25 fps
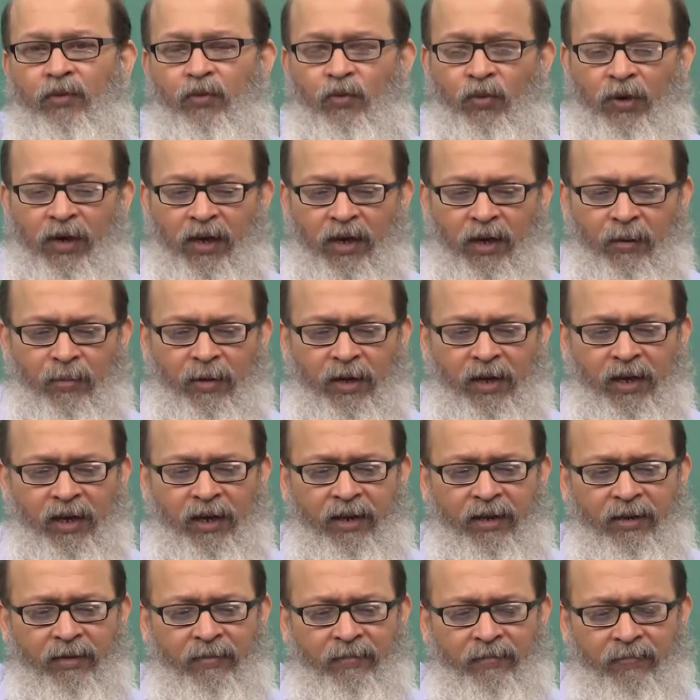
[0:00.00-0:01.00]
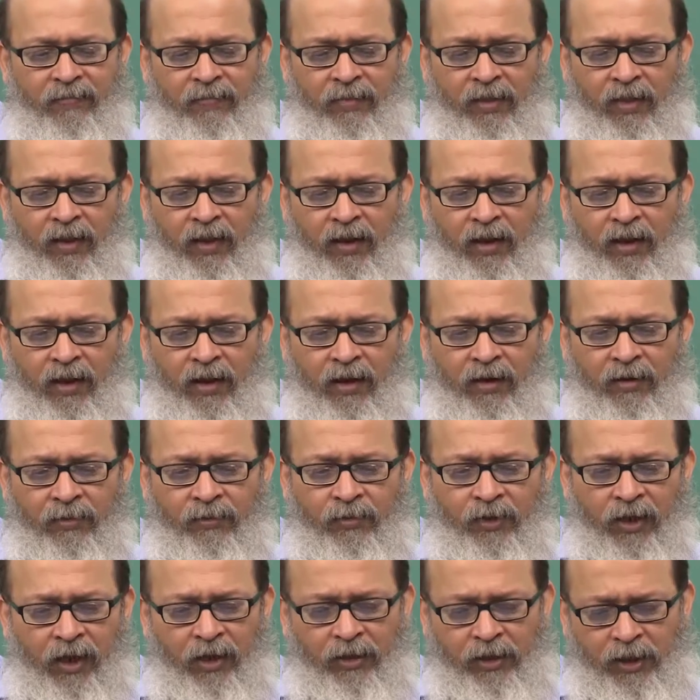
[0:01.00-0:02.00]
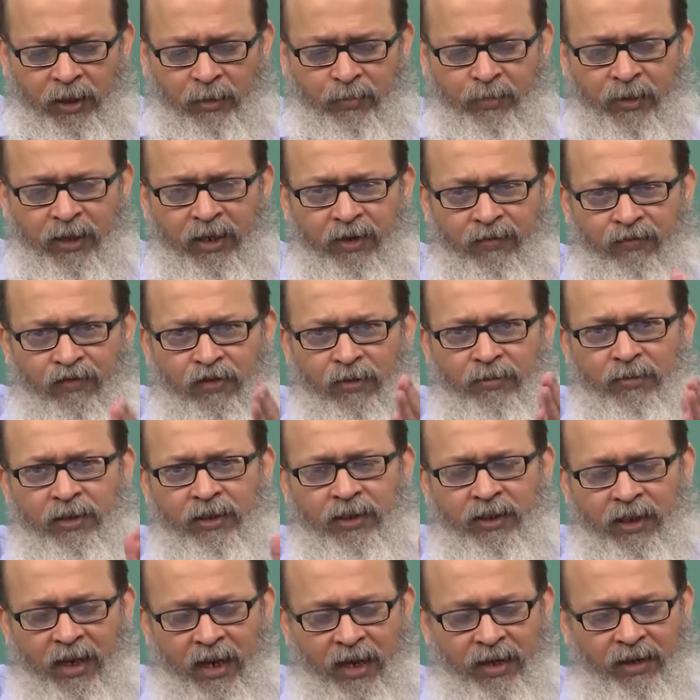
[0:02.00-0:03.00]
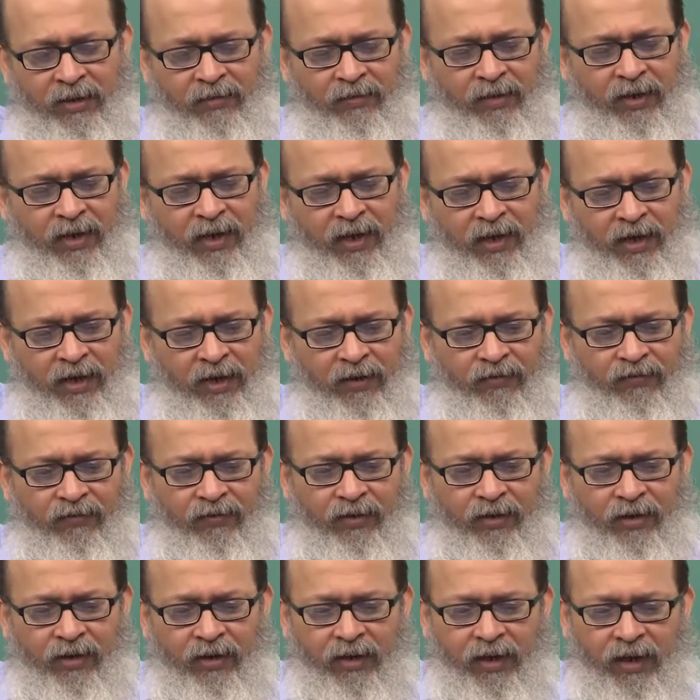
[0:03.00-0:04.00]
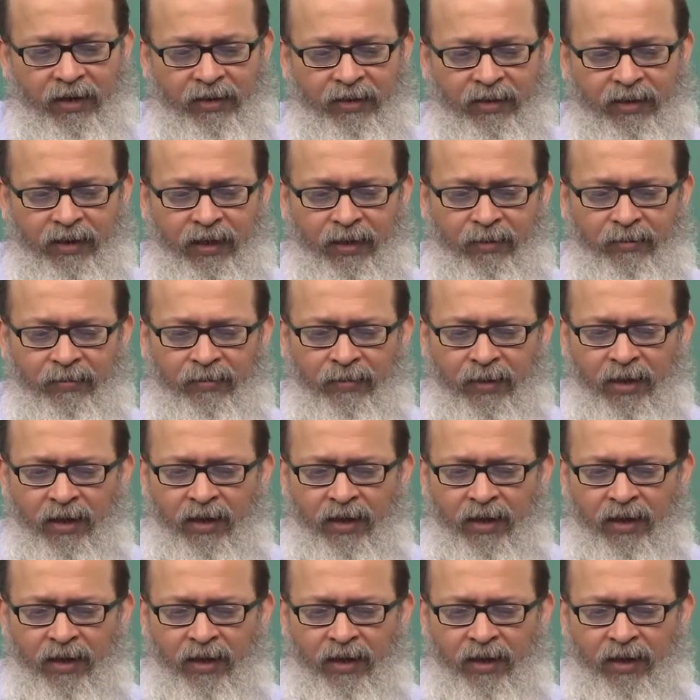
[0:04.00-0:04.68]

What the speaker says: welcome again. So, I will just begin from the slide where I left last time.